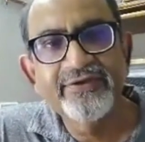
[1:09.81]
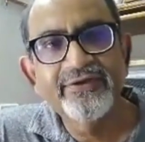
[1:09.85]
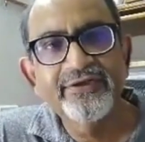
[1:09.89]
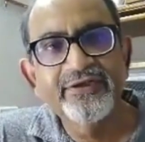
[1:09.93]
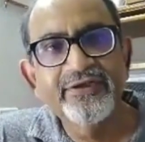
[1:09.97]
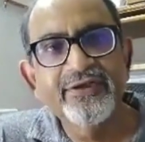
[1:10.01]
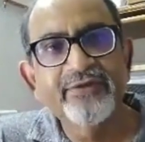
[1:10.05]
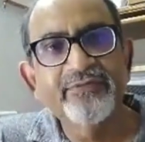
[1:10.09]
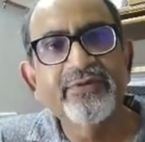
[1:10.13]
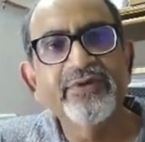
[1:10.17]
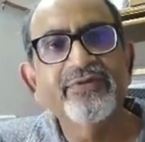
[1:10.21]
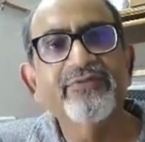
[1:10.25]

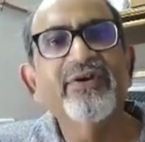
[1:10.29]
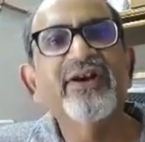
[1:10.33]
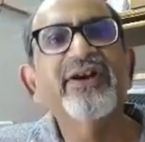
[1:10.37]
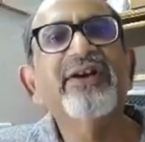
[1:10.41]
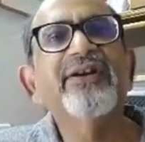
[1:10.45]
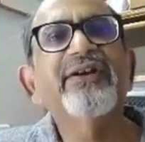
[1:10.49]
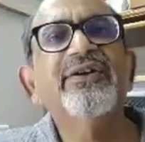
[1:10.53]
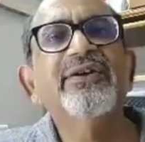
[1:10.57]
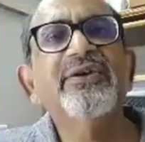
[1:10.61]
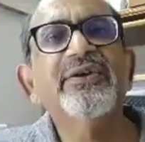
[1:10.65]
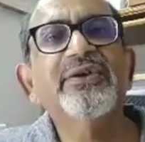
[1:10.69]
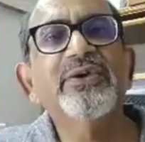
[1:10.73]
Number
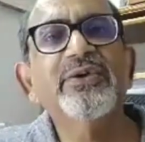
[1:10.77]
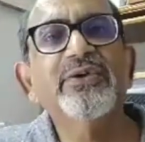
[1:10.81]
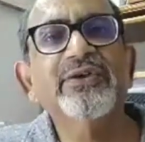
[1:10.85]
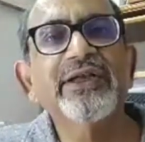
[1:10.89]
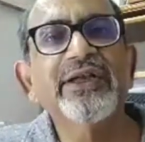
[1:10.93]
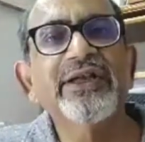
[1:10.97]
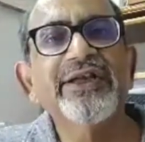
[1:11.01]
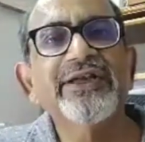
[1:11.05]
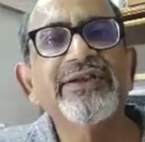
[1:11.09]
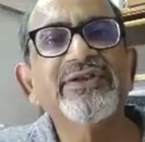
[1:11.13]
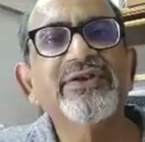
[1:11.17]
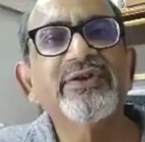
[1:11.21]
one, to
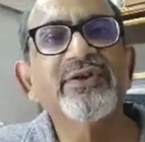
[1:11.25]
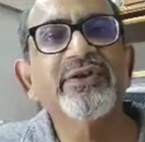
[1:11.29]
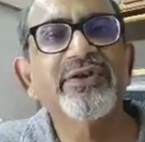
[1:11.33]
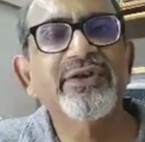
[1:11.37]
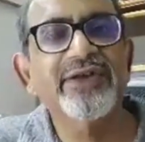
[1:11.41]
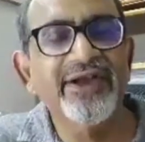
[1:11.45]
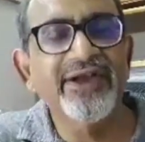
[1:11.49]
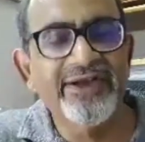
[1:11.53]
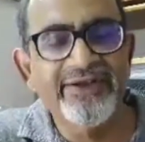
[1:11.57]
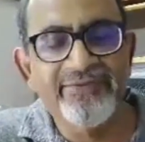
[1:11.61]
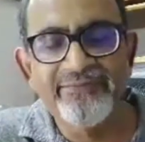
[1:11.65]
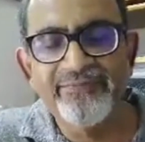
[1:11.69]
utilize your
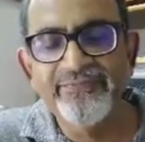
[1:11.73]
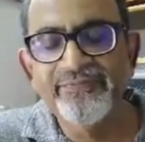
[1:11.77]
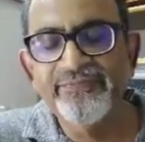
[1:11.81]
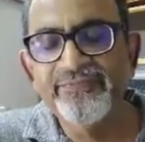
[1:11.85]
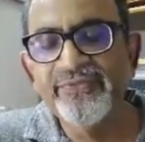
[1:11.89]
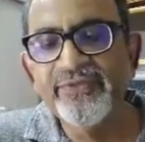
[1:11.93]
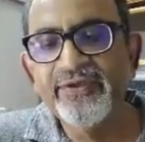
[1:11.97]
time.